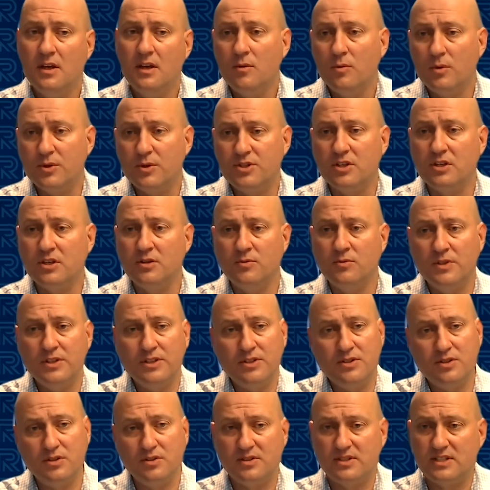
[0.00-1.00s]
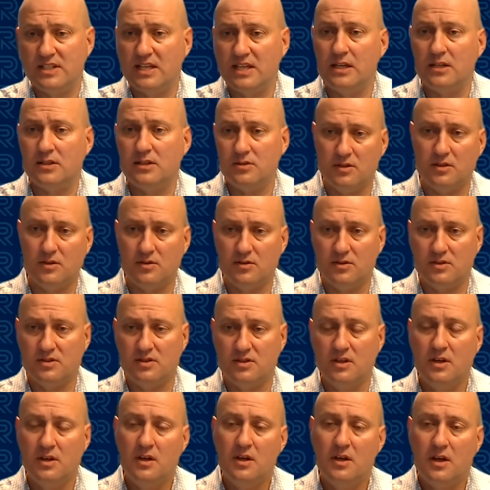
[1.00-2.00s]
What you're going to want to do is take those
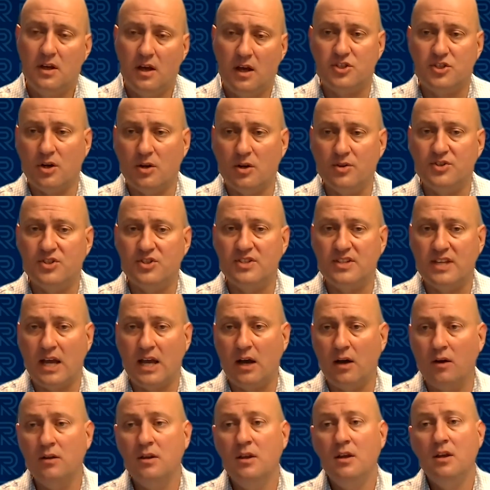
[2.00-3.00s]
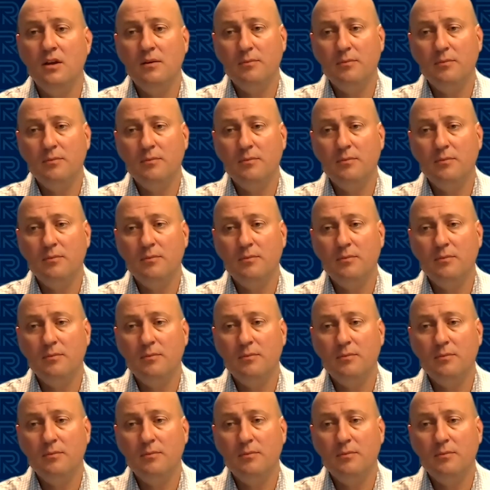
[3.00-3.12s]
charges out,